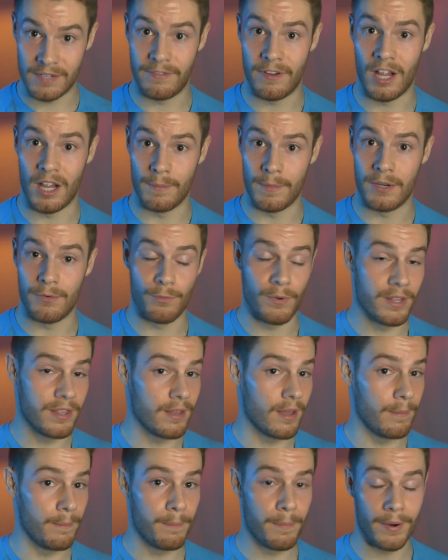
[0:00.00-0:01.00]
development with
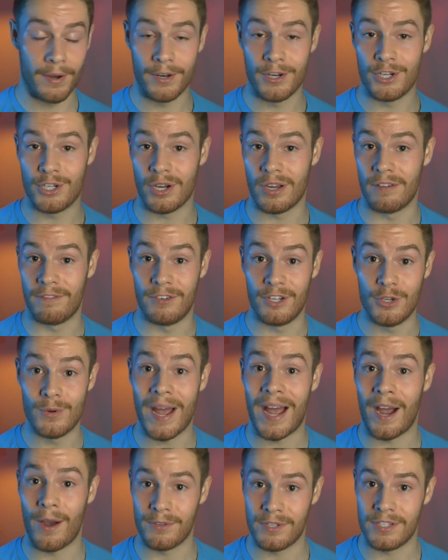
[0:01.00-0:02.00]
a bunch of new
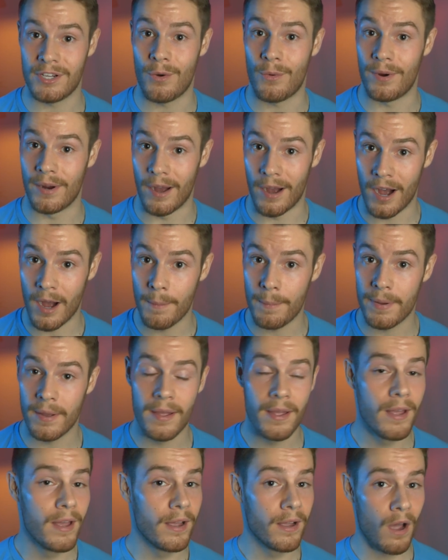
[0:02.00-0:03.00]
houses going up.
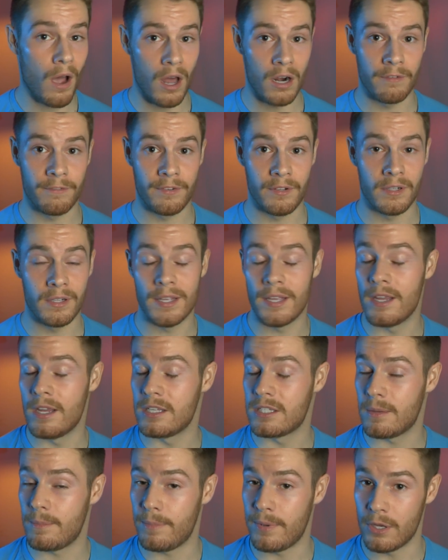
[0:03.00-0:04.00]
Cottleville
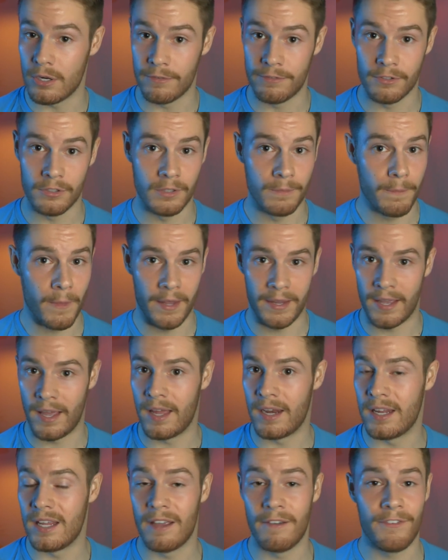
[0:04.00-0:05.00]
is beautiful.
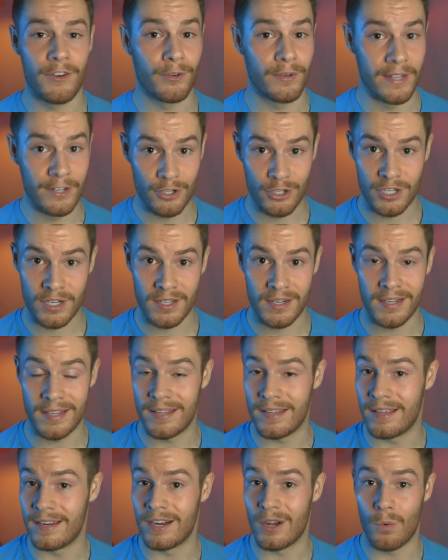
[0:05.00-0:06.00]
Again, if you're interested
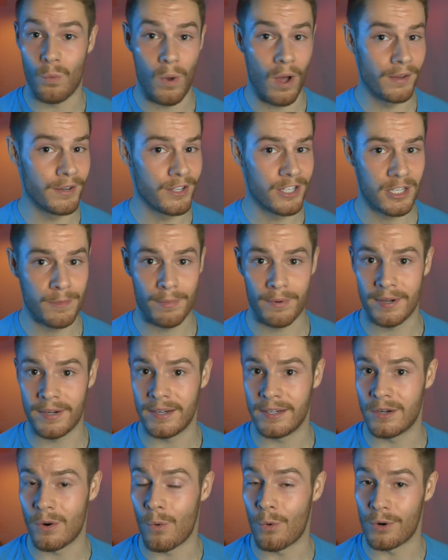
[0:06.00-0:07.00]
in Weldon
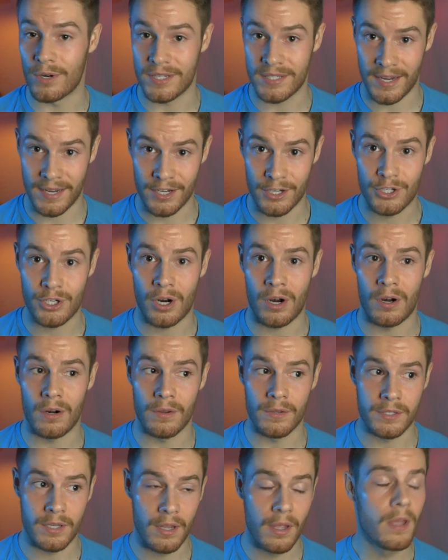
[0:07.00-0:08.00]
Spring or St.
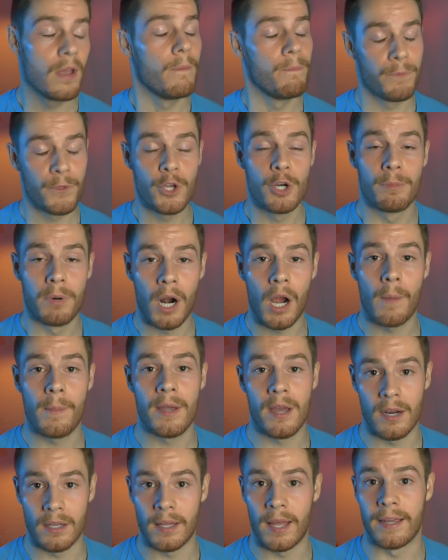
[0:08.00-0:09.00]
Charles, you're probably
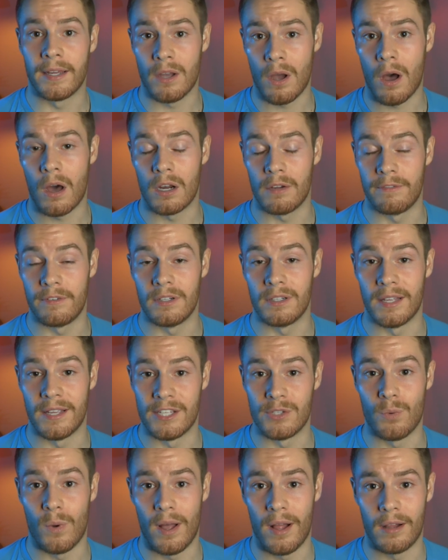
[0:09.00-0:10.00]
gonna like Cottleville
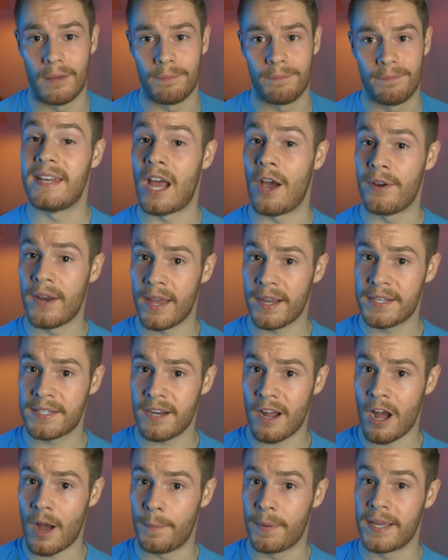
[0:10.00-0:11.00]
as well. Now
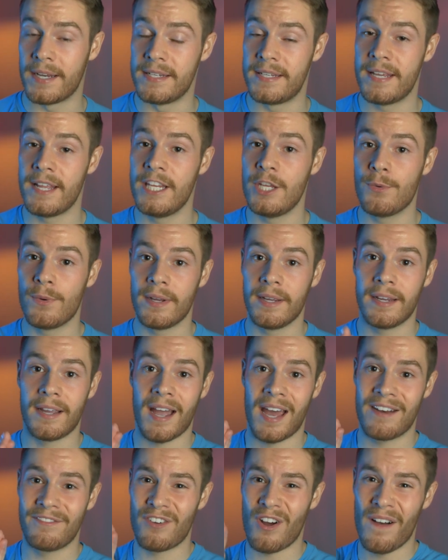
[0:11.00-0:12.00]
next up, continuing
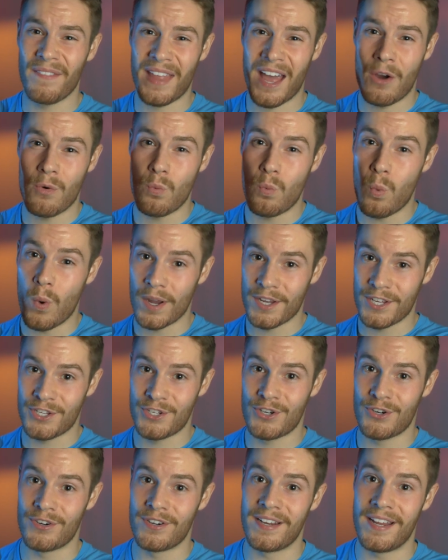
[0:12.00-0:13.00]
kind of on that
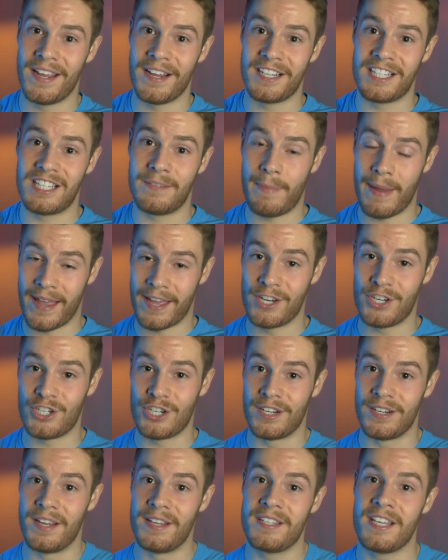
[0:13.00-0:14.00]
western
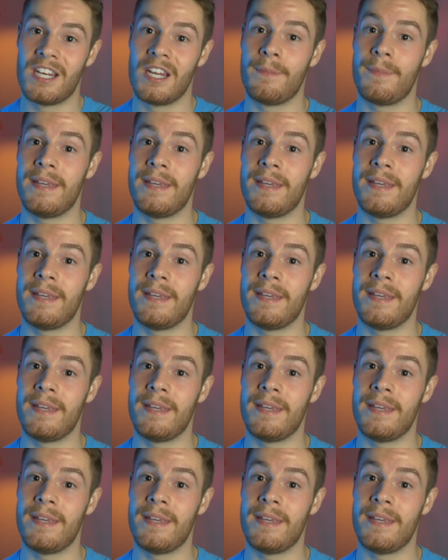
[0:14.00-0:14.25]
expansion is gonna